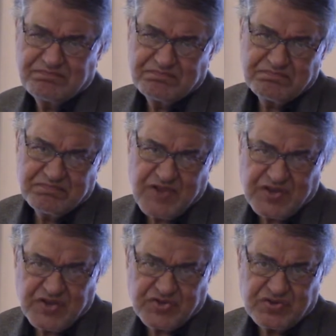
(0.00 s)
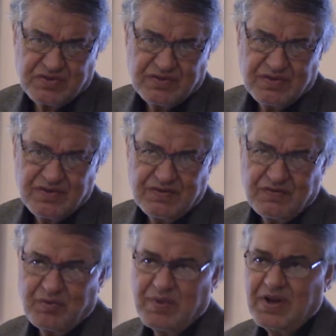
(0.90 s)
A test from
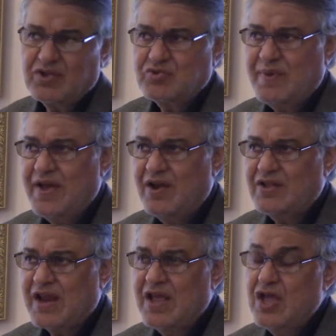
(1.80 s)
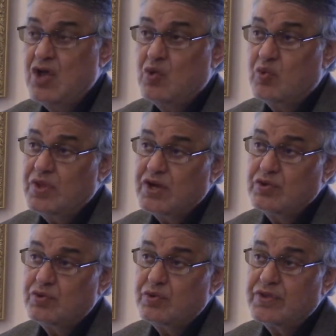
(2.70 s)
Allah subhanahu wa ta'ala. Whether you know
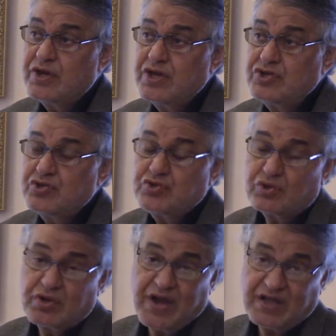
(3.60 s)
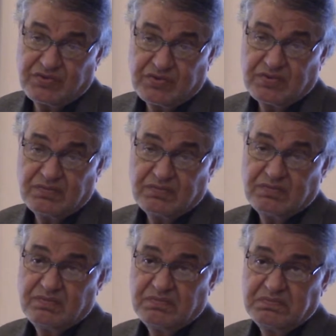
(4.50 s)
the reasons or not,
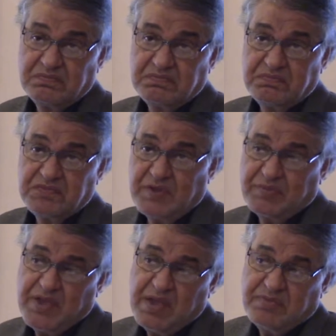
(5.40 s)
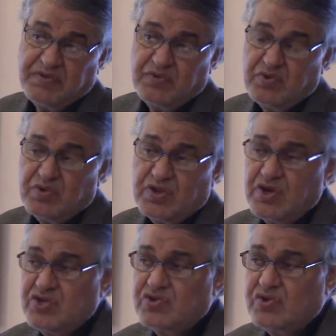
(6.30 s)
sometimes if you know the reason,
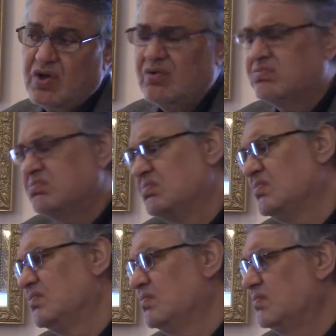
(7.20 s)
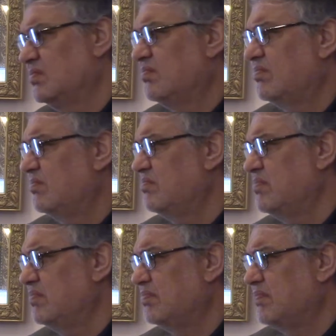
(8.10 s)
oh, it
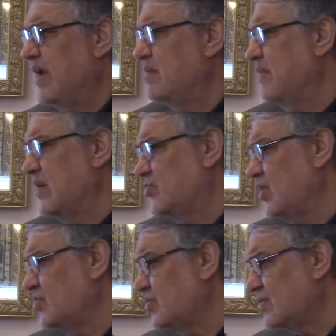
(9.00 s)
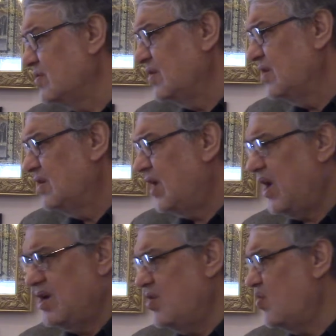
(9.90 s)
might make sense. I know
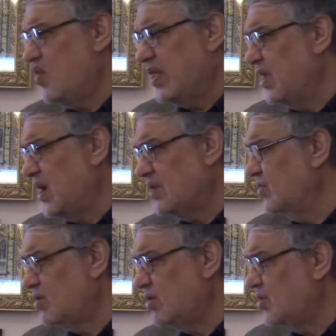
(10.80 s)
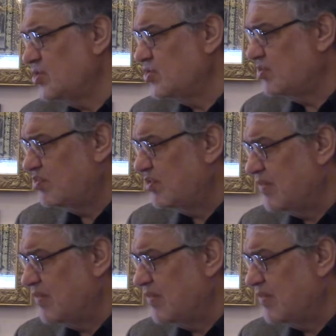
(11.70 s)
why they cut their relationship with me.